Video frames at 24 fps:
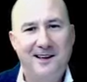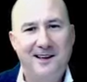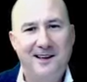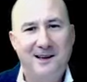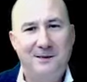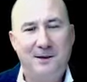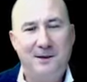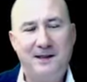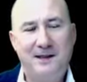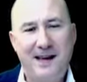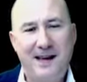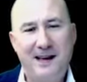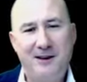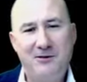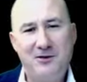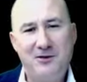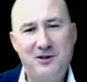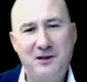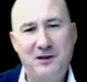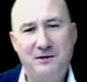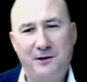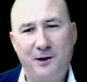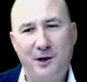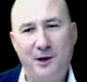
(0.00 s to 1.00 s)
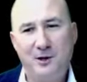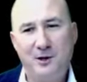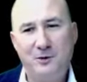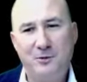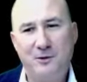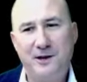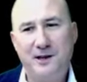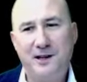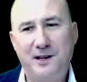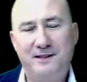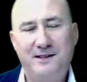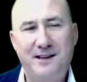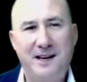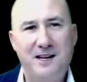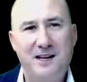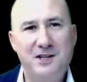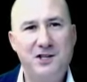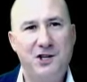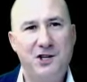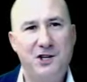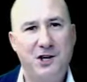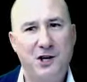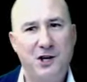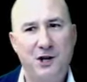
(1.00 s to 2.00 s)
But the energy flows where the
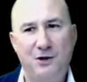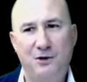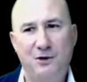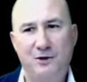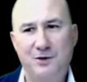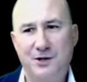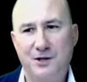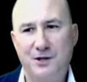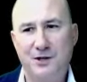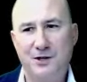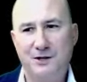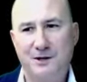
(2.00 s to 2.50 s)
attention goes.